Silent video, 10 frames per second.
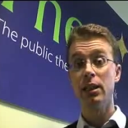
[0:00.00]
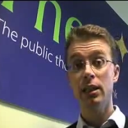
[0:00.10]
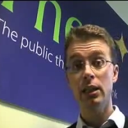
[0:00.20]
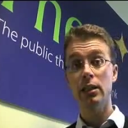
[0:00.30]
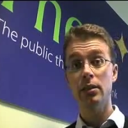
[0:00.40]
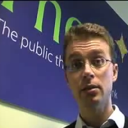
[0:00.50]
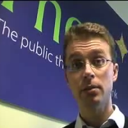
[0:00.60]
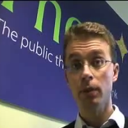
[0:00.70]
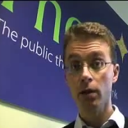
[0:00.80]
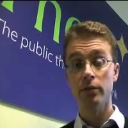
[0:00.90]
in
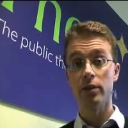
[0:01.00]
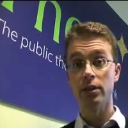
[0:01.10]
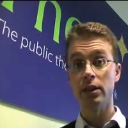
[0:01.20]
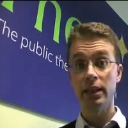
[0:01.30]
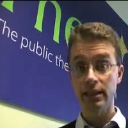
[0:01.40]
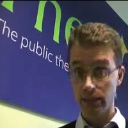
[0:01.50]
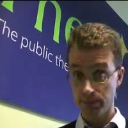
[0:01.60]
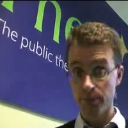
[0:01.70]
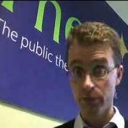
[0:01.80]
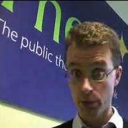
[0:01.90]
Malvern in
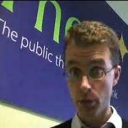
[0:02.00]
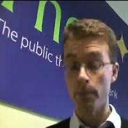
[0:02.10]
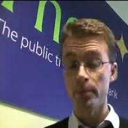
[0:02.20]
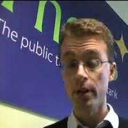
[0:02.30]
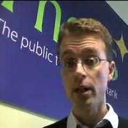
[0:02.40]
1851.